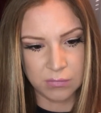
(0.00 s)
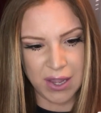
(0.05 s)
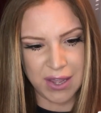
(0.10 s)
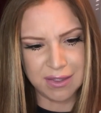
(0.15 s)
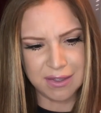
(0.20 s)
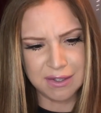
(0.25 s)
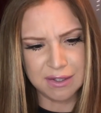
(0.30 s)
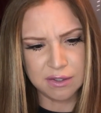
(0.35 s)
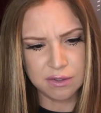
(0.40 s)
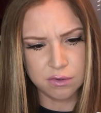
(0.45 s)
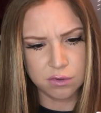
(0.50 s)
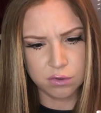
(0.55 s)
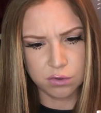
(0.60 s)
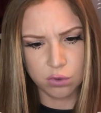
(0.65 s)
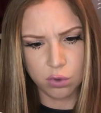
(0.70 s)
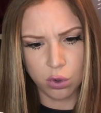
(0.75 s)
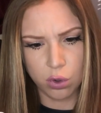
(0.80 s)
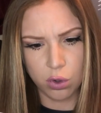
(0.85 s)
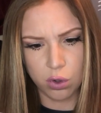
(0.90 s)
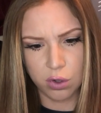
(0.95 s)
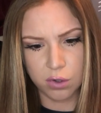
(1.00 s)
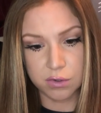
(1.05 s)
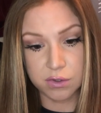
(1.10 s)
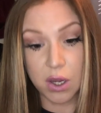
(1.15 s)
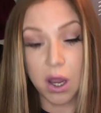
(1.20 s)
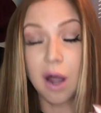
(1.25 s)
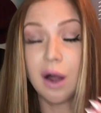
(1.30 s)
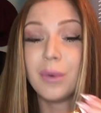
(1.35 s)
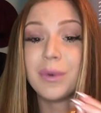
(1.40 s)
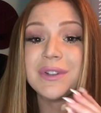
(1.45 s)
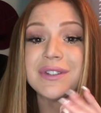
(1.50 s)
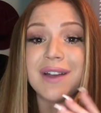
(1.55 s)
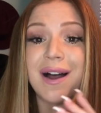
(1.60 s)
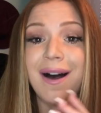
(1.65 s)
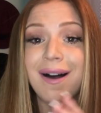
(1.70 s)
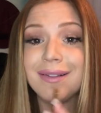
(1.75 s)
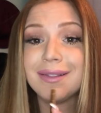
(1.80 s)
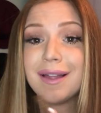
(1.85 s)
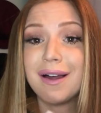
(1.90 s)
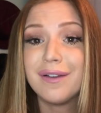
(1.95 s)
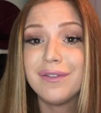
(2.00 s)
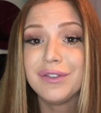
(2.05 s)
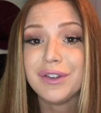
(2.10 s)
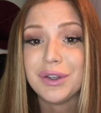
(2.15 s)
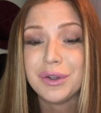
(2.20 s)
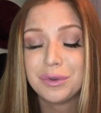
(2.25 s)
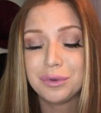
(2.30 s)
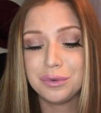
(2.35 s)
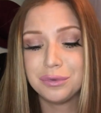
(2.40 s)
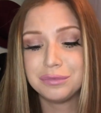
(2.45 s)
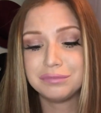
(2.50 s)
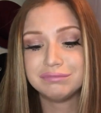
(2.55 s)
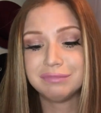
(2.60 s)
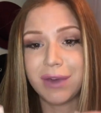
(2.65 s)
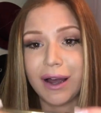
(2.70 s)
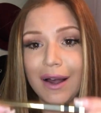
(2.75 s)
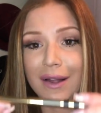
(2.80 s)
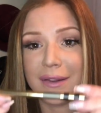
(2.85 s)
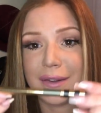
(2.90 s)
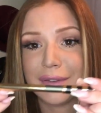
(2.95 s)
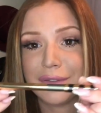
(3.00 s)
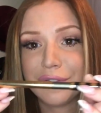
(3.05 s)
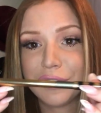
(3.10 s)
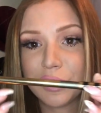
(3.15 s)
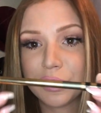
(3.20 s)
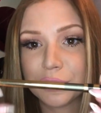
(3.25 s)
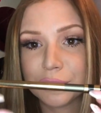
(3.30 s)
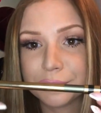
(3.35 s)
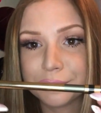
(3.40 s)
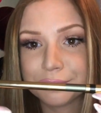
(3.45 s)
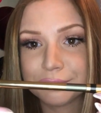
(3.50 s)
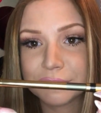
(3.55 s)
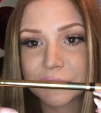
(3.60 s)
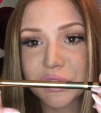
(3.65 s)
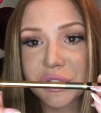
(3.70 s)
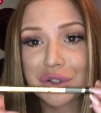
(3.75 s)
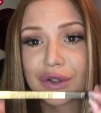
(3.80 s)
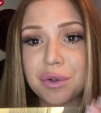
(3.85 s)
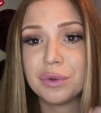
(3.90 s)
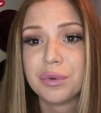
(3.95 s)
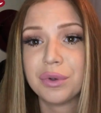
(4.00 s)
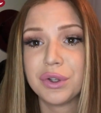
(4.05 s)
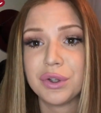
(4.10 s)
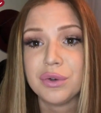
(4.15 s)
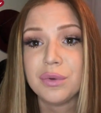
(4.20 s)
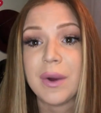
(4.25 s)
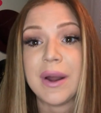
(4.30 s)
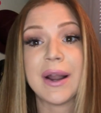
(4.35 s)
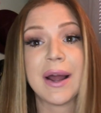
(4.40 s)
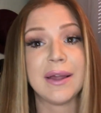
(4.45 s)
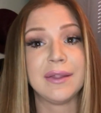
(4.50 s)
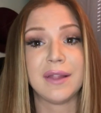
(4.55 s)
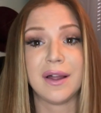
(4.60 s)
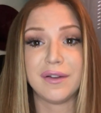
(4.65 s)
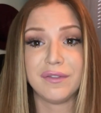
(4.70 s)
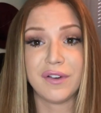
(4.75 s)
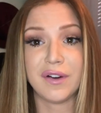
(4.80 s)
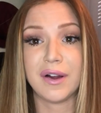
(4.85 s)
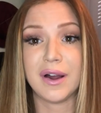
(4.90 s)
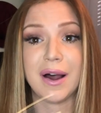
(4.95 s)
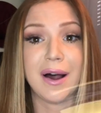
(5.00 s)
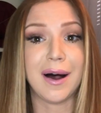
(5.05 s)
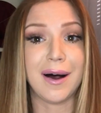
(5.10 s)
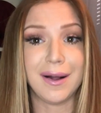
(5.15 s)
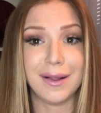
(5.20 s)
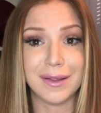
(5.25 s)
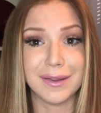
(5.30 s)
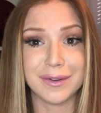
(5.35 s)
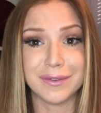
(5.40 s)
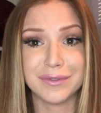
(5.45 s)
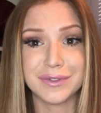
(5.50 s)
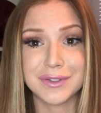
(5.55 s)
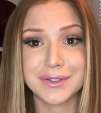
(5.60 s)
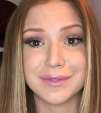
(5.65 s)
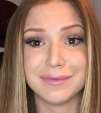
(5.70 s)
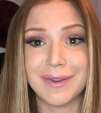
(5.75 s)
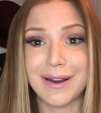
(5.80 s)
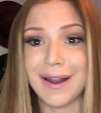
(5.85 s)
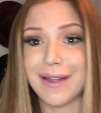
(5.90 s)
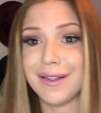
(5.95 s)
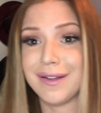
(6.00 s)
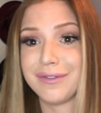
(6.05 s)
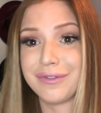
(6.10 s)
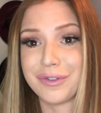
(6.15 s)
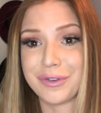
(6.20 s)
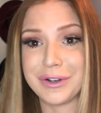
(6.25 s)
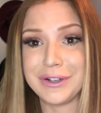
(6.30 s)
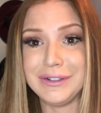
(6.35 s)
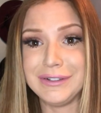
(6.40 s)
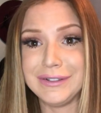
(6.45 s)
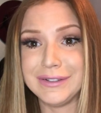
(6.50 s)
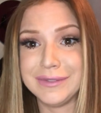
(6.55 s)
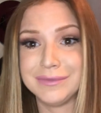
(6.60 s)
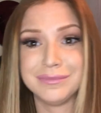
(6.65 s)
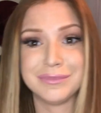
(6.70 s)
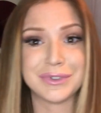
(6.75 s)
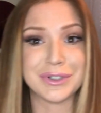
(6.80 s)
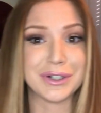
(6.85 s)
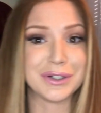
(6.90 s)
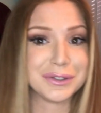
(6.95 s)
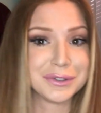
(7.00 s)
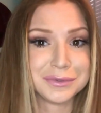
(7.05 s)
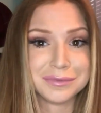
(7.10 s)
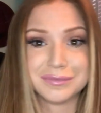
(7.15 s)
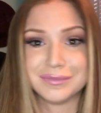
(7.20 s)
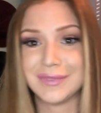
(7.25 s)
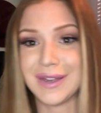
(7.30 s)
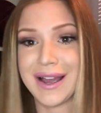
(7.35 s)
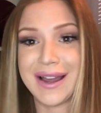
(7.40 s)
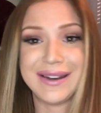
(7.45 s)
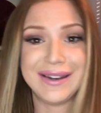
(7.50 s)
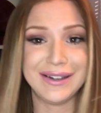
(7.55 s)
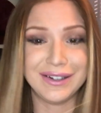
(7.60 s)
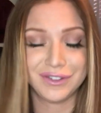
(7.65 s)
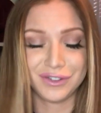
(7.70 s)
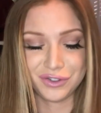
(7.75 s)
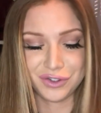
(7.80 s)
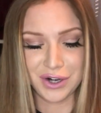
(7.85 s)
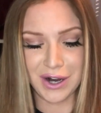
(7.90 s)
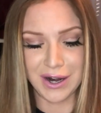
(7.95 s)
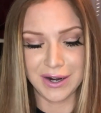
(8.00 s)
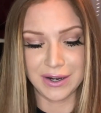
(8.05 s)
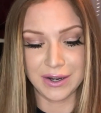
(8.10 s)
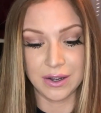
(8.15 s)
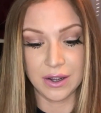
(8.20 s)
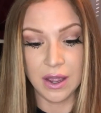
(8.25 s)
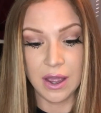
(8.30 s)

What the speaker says: I think it's called, oh, it's I Love You. I Love You. It's so cute. And I love olives and I love green, so I needed to try it.